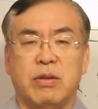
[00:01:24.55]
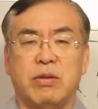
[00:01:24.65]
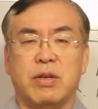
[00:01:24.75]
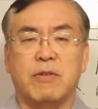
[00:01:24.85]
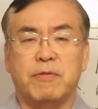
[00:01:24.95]

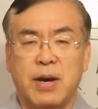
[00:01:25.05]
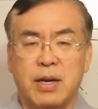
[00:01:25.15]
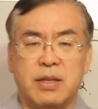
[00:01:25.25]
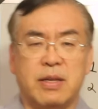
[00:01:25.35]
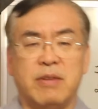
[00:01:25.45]
you can
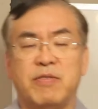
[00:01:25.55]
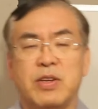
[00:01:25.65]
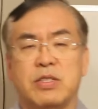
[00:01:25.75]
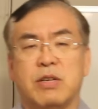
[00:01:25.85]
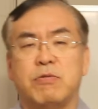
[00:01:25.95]
find the
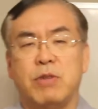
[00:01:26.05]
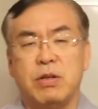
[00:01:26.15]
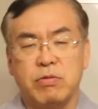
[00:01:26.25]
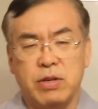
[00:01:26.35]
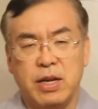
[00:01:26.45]

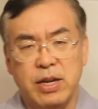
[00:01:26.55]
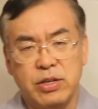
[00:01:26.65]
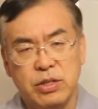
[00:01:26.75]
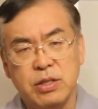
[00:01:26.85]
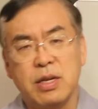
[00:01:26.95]
investor-friendly
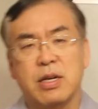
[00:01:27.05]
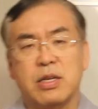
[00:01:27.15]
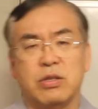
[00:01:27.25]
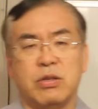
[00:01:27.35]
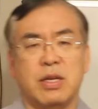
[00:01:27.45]
agent
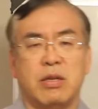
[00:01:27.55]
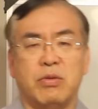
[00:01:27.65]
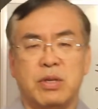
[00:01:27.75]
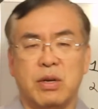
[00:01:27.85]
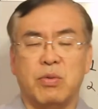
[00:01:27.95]
so that
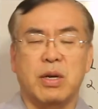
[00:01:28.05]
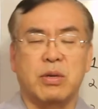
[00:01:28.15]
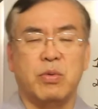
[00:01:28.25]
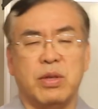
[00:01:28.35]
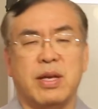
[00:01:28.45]
you can
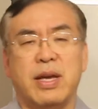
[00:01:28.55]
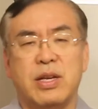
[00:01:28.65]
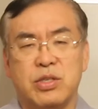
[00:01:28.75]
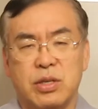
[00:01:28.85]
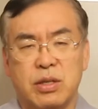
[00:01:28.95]
work with the
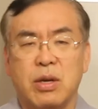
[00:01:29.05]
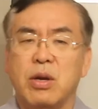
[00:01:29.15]
agent.